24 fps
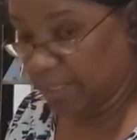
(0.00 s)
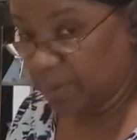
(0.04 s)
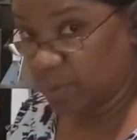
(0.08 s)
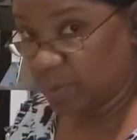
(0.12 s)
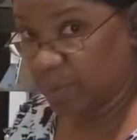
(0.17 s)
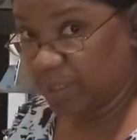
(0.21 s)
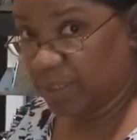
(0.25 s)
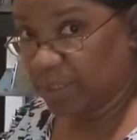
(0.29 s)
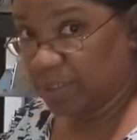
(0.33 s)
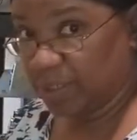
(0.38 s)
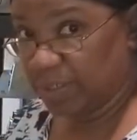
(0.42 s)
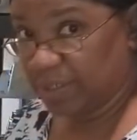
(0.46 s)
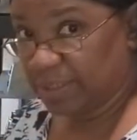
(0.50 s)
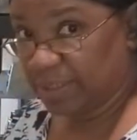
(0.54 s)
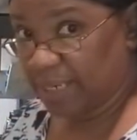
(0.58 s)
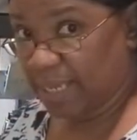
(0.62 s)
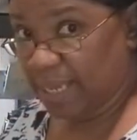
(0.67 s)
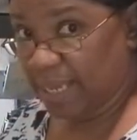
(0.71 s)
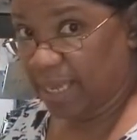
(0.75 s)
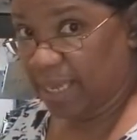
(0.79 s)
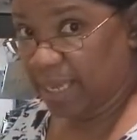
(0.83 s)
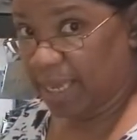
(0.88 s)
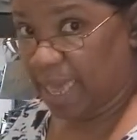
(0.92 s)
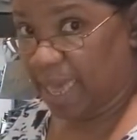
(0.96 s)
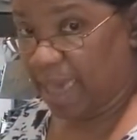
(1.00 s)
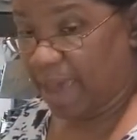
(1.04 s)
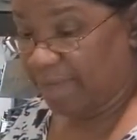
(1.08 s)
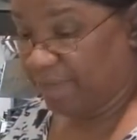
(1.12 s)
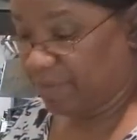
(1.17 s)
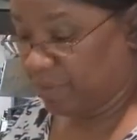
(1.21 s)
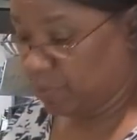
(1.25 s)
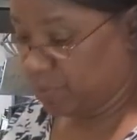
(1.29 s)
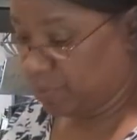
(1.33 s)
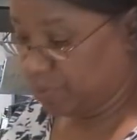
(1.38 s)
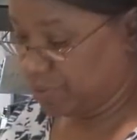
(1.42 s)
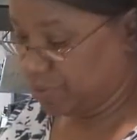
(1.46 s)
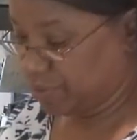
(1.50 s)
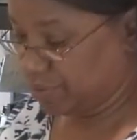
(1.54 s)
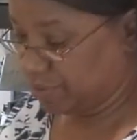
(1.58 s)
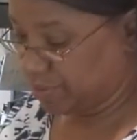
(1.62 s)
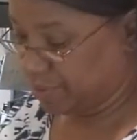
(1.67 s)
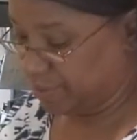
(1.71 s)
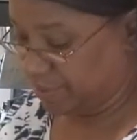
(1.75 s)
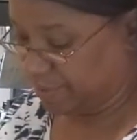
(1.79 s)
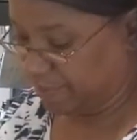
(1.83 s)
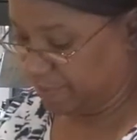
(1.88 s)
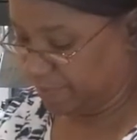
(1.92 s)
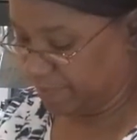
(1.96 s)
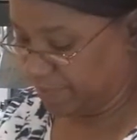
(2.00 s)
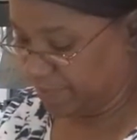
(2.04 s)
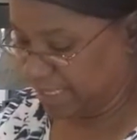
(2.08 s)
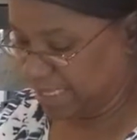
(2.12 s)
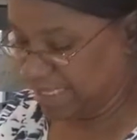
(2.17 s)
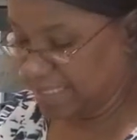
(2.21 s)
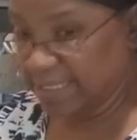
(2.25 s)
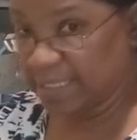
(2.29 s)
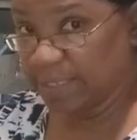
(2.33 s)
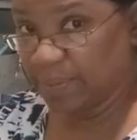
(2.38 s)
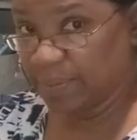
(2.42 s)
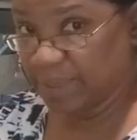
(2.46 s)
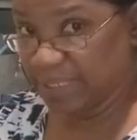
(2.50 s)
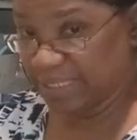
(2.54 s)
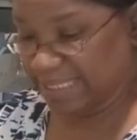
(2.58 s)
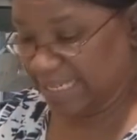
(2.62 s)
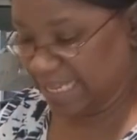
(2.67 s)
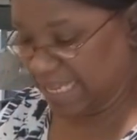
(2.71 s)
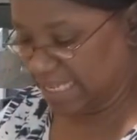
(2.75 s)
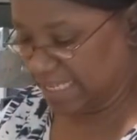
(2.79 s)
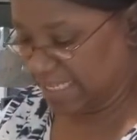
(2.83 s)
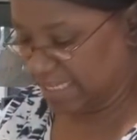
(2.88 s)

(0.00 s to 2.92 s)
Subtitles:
what it looks like afterwards. Let's see what it tastes